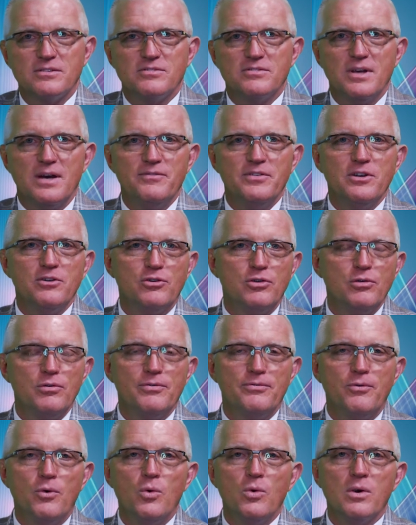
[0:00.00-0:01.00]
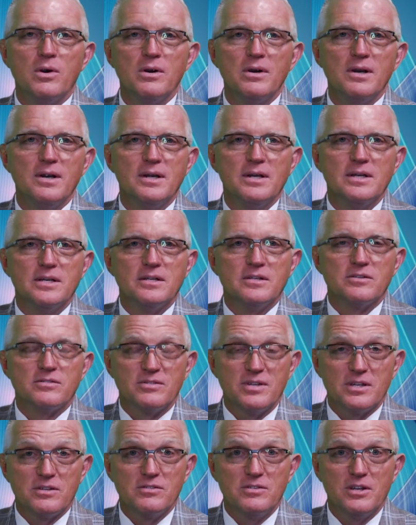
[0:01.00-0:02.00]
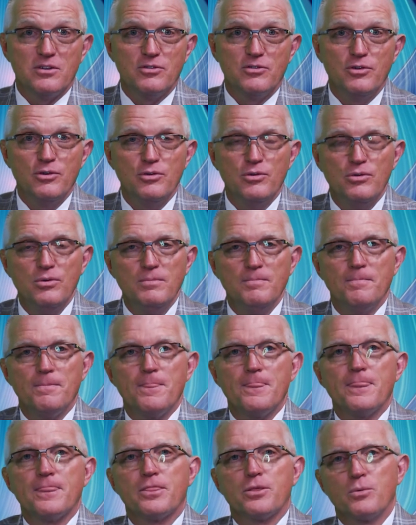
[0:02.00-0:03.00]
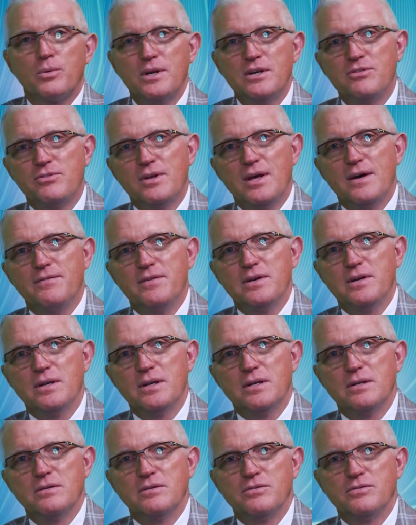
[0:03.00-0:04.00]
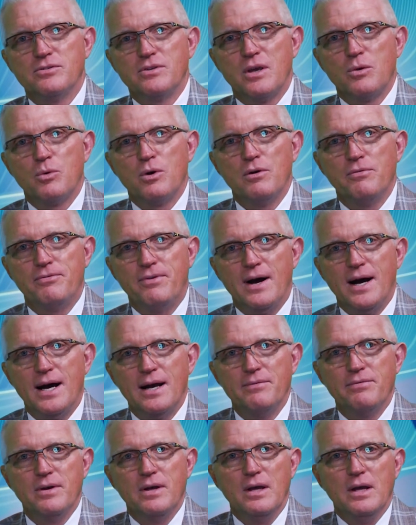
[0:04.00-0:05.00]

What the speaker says: 724-662-3705.